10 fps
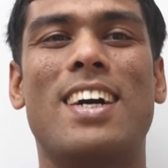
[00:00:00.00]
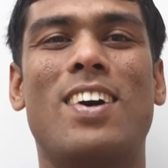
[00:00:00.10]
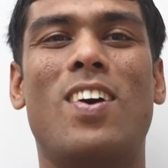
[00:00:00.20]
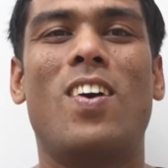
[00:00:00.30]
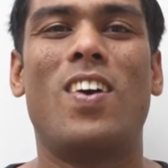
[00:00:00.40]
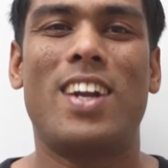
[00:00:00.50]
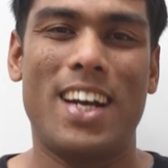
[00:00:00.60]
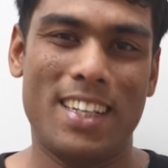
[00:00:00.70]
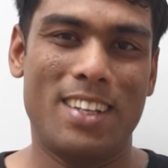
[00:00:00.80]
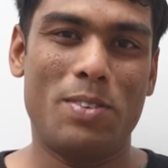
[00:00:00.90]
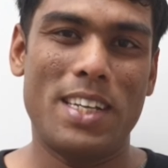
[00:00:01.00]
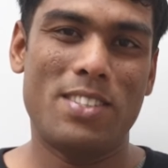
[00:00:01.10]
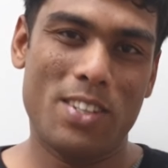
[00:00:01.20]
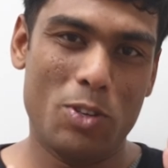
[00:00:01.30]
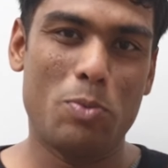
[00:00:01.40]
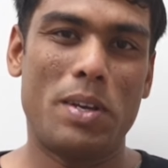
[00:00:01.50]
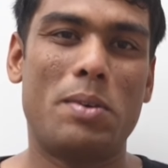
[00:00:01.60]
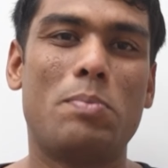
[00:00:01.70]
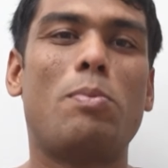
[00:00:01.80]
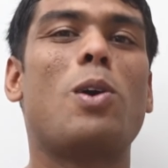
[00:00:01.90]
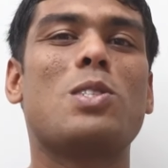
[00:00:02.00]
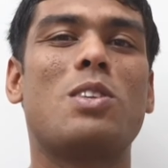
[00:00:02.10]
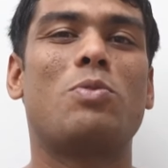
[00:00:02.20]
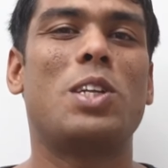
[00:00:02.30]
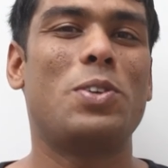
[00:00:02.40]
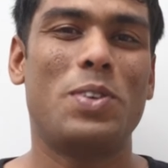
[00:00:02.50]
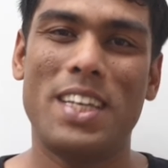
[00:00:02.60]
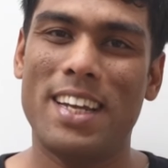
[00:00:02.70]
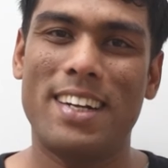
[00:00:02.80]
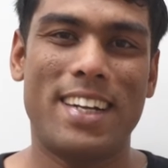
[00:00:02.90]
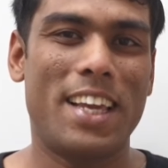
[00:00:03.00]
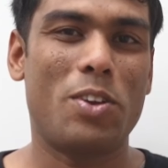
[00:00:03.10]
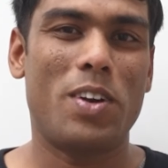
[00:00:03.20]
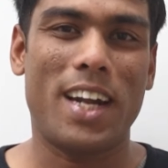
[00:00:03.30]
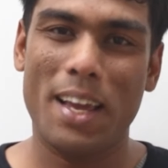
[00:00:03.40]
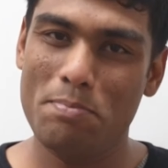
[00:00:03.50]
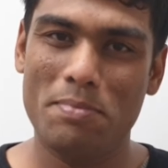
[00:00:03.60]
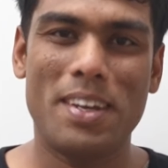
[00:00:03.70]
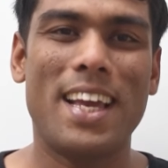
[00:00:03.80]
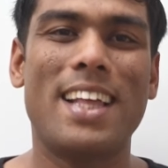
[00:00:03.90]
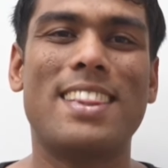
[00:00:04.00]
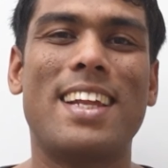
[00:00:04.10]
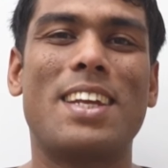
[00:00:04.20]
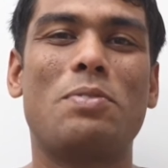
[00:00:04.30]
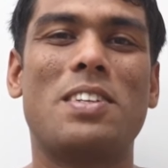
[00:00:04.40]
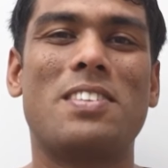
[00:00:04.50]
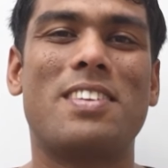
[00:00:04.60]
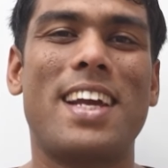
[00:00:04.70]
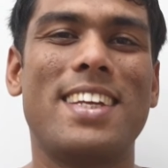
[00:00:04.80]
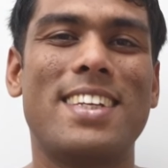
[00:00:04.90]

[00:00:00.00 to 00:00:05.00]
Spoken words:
Or otherwise you may pause the video here, take your time and then give it a try.